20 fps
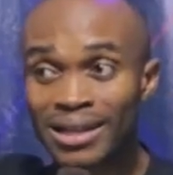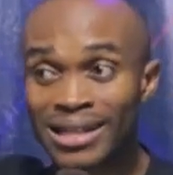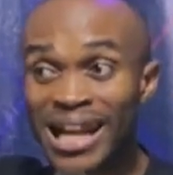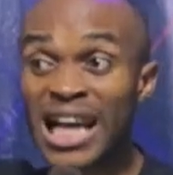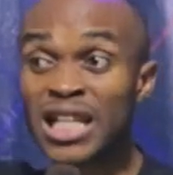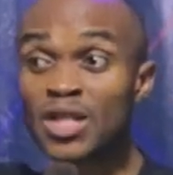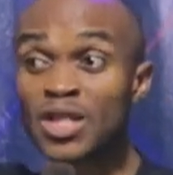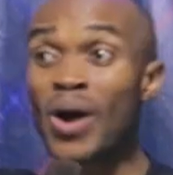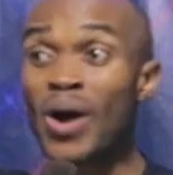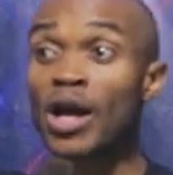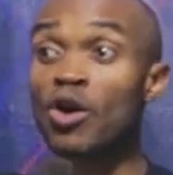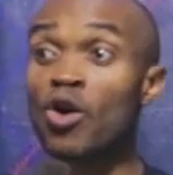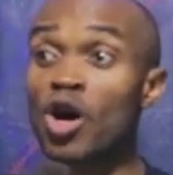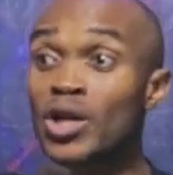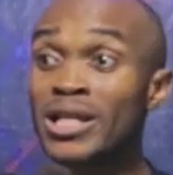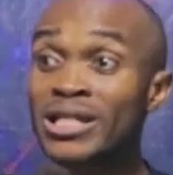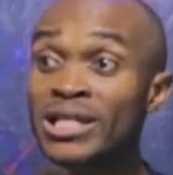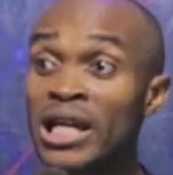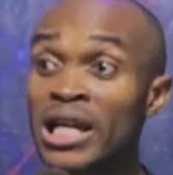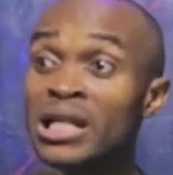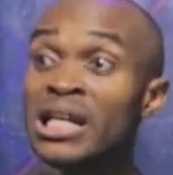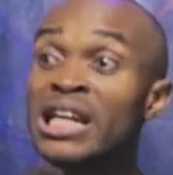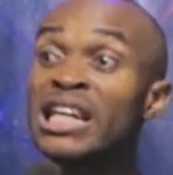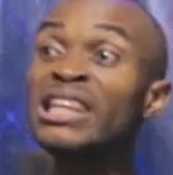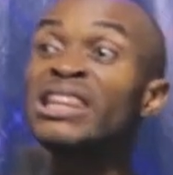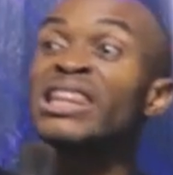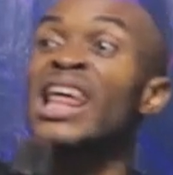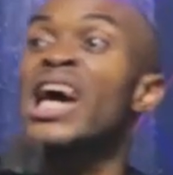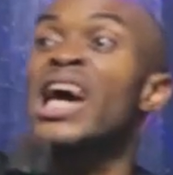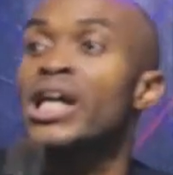That's why God is saying,
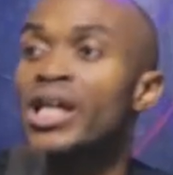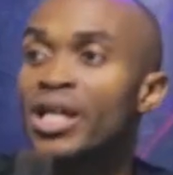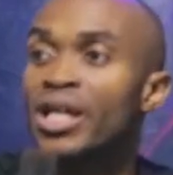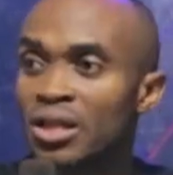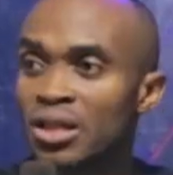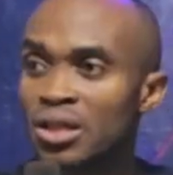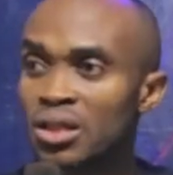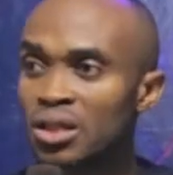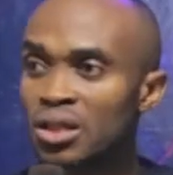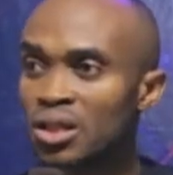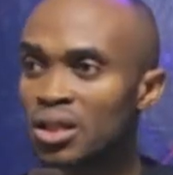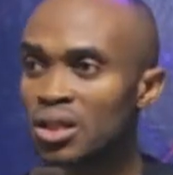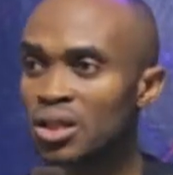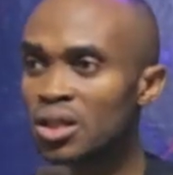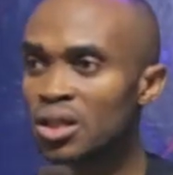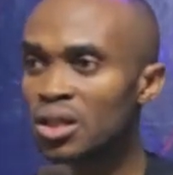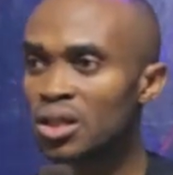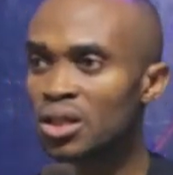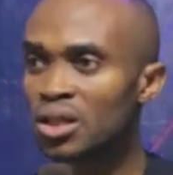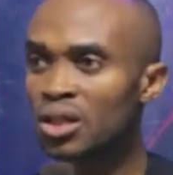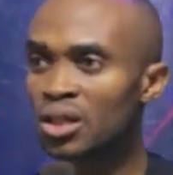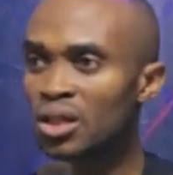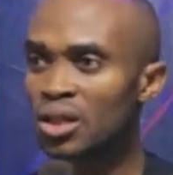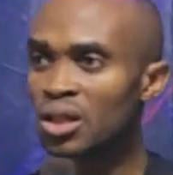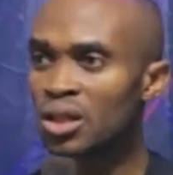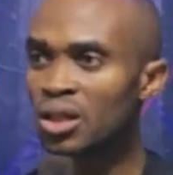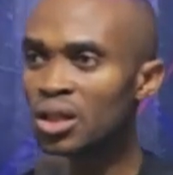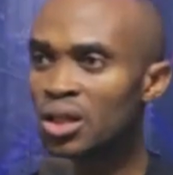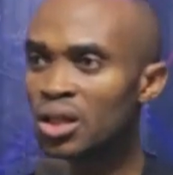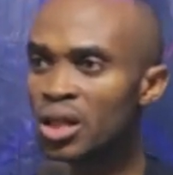take
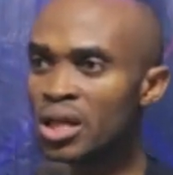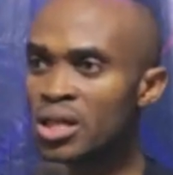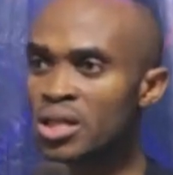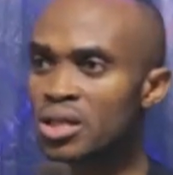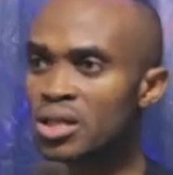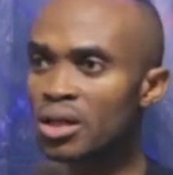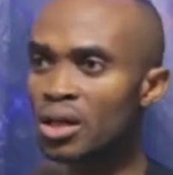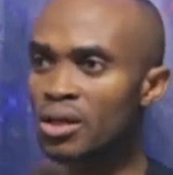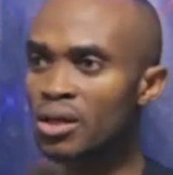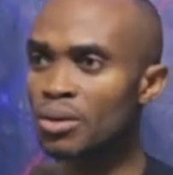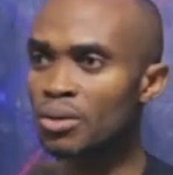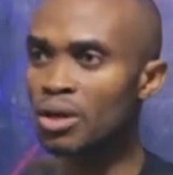his,